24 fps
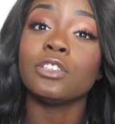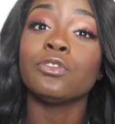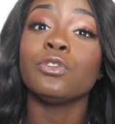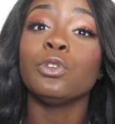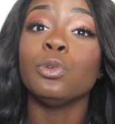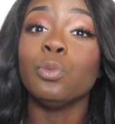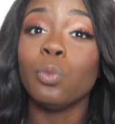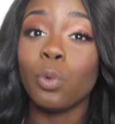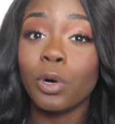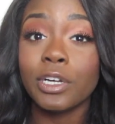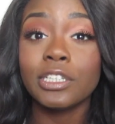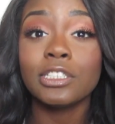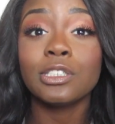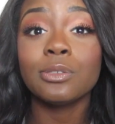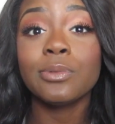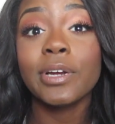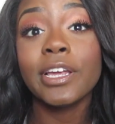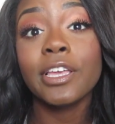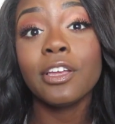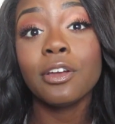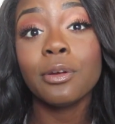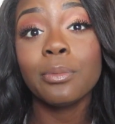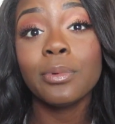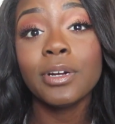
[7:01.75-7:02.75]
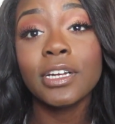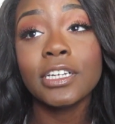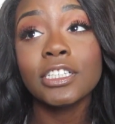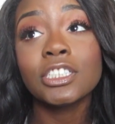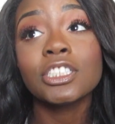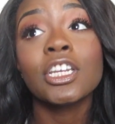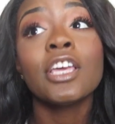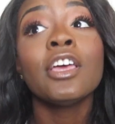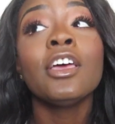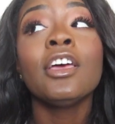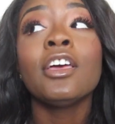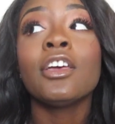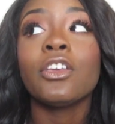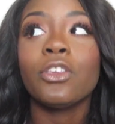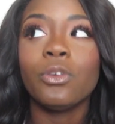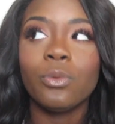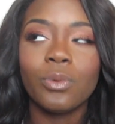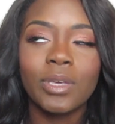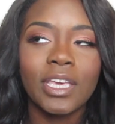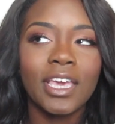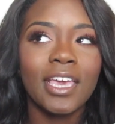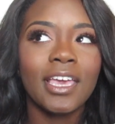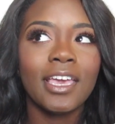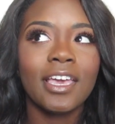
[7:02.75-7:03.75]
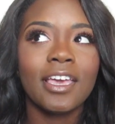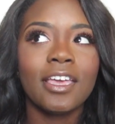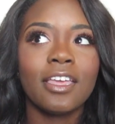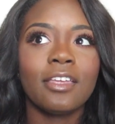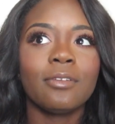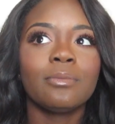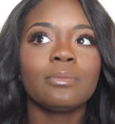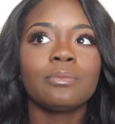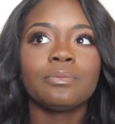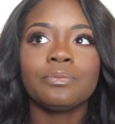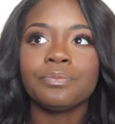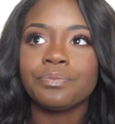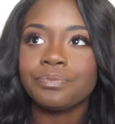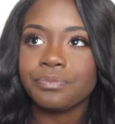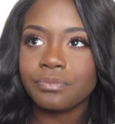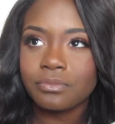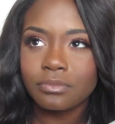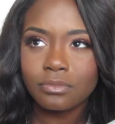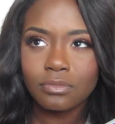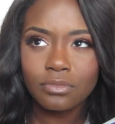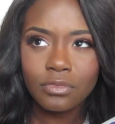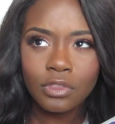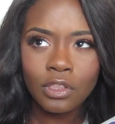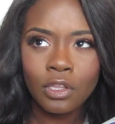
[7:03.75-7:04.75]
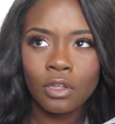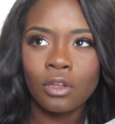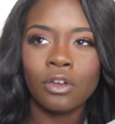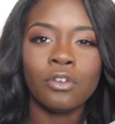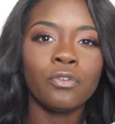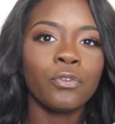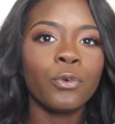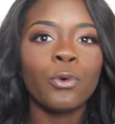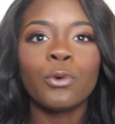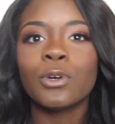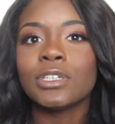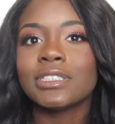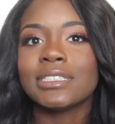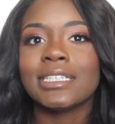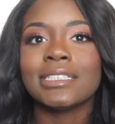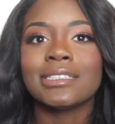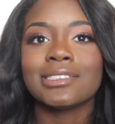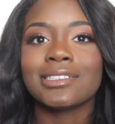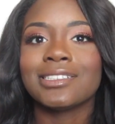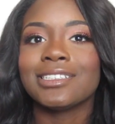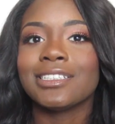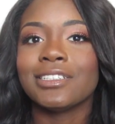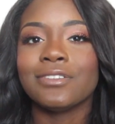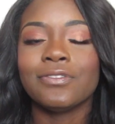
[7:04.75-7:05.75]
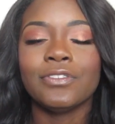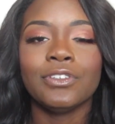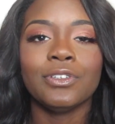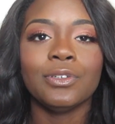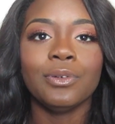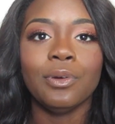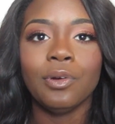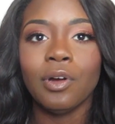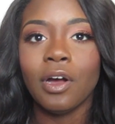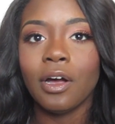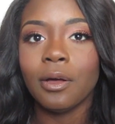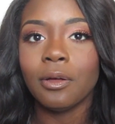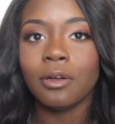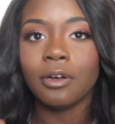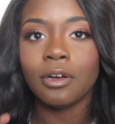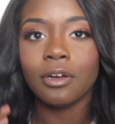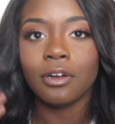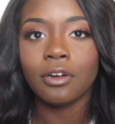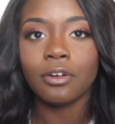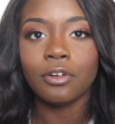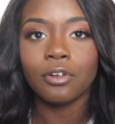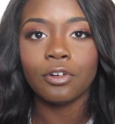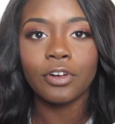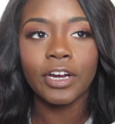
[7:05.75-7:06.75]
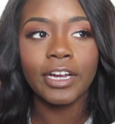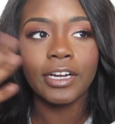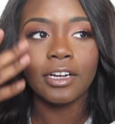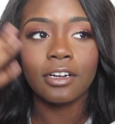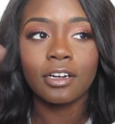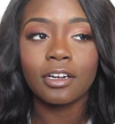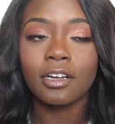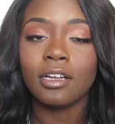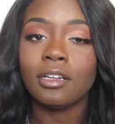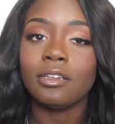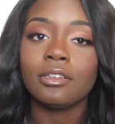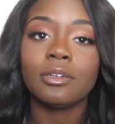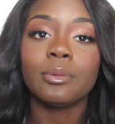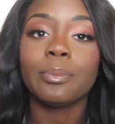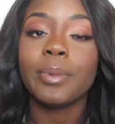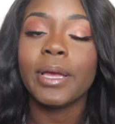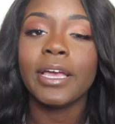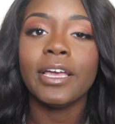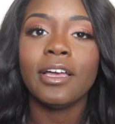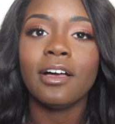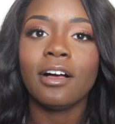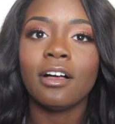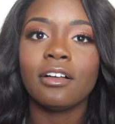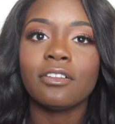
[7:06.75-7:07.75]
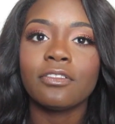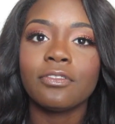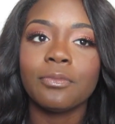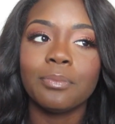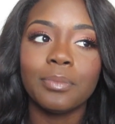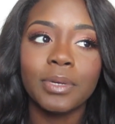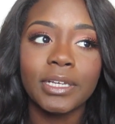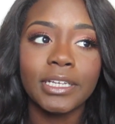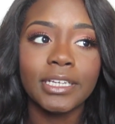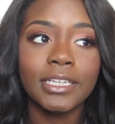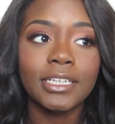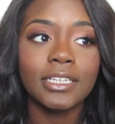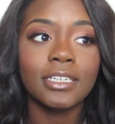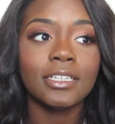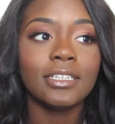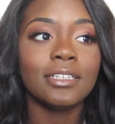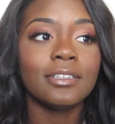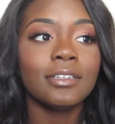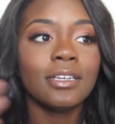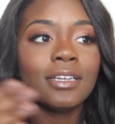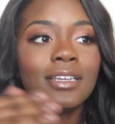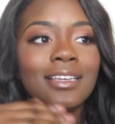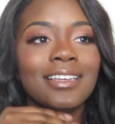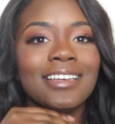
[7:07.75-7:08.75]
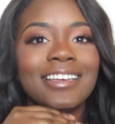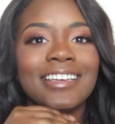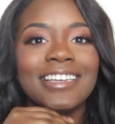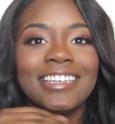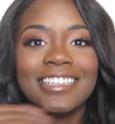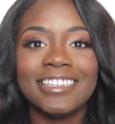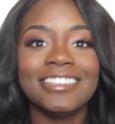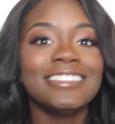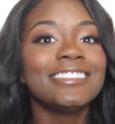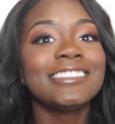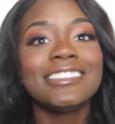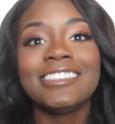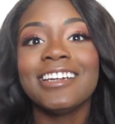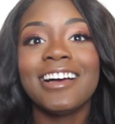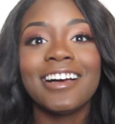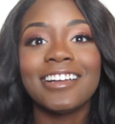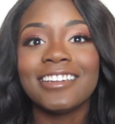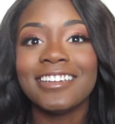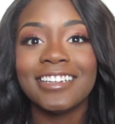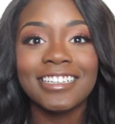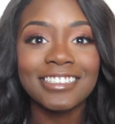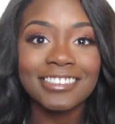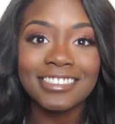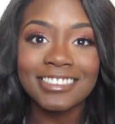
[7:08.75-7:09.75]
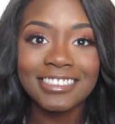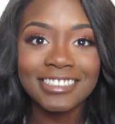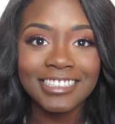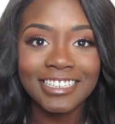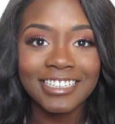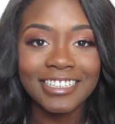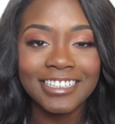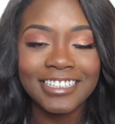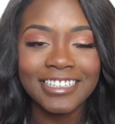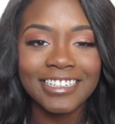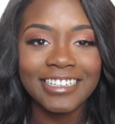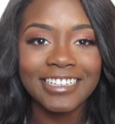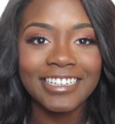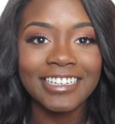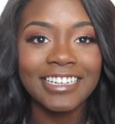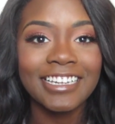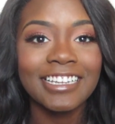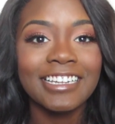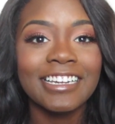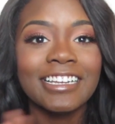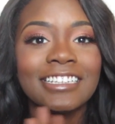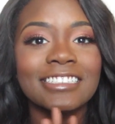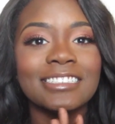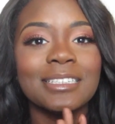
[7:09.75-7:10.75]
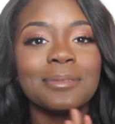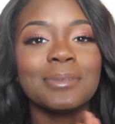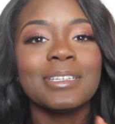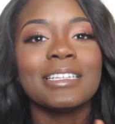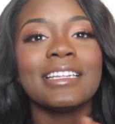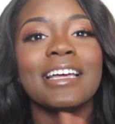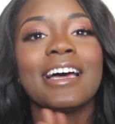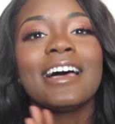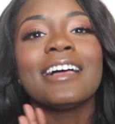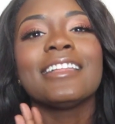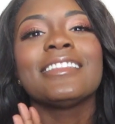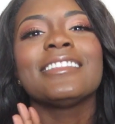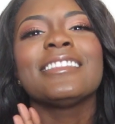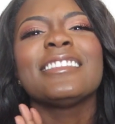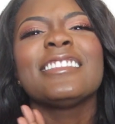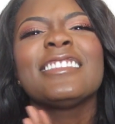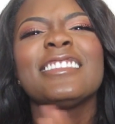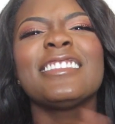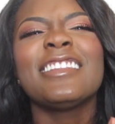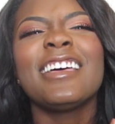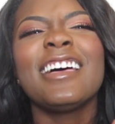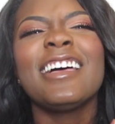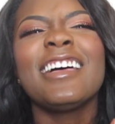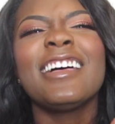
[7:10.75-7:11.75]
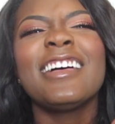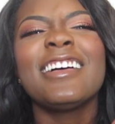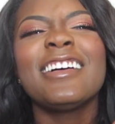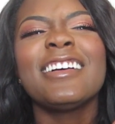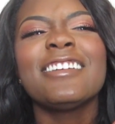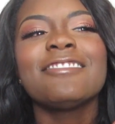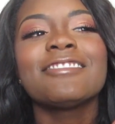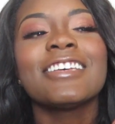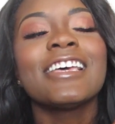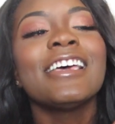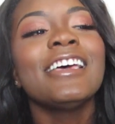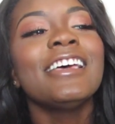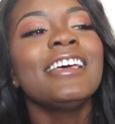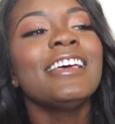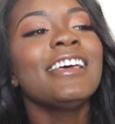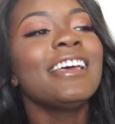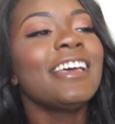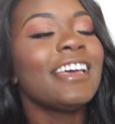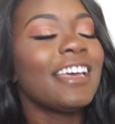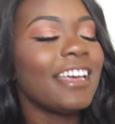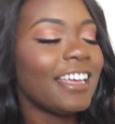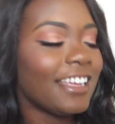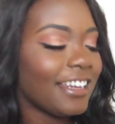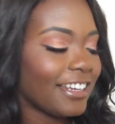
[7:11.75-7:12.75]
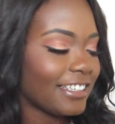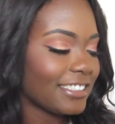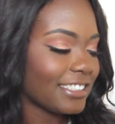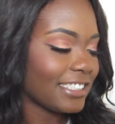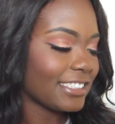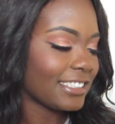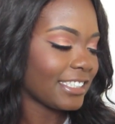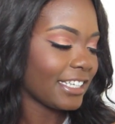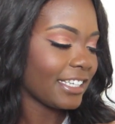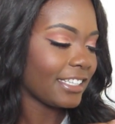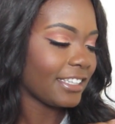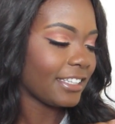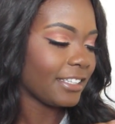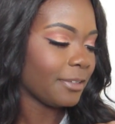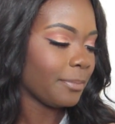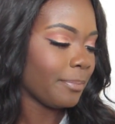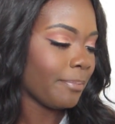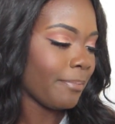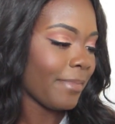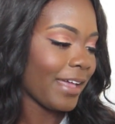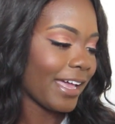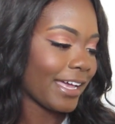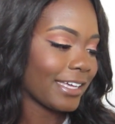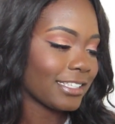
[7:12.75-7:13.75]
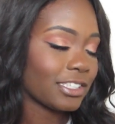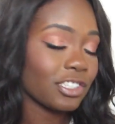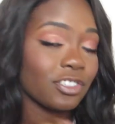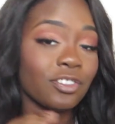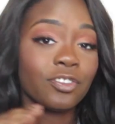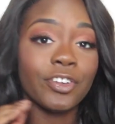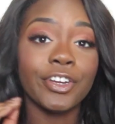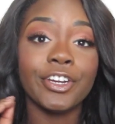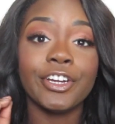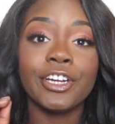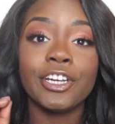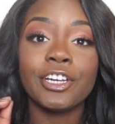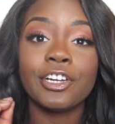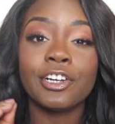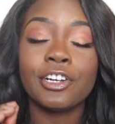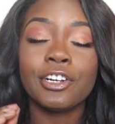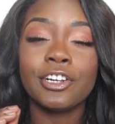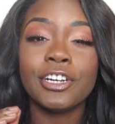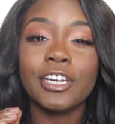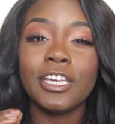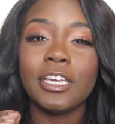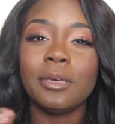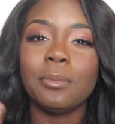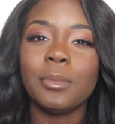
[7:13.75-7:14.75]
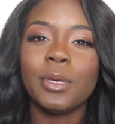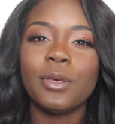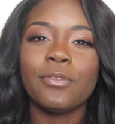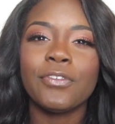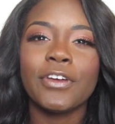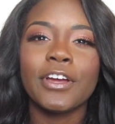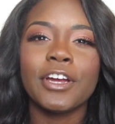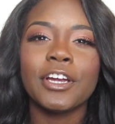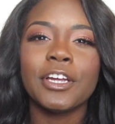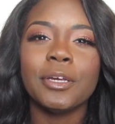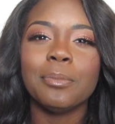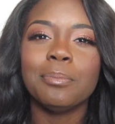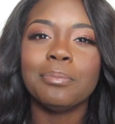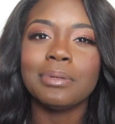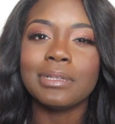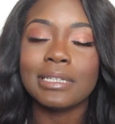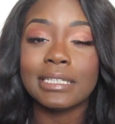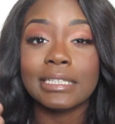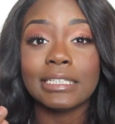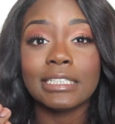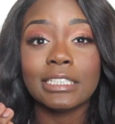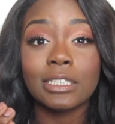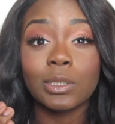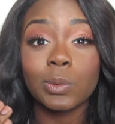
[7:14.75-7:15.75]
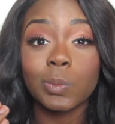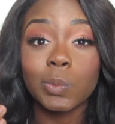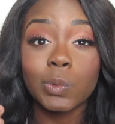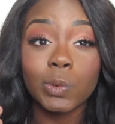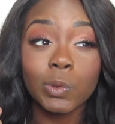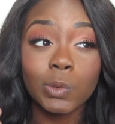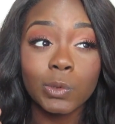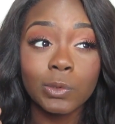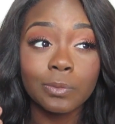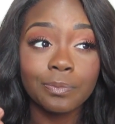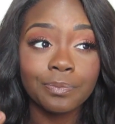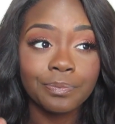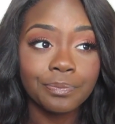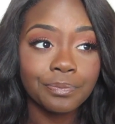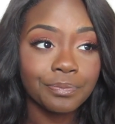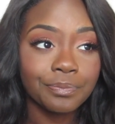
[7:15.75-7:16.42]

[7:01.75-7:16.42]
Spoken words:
If you want to wet your brush, you can. Of course, that's gonna give you a greater color payoff, but it's not necessary, and that's something that I love. And as I said, the mattes are very creamy, very blendable.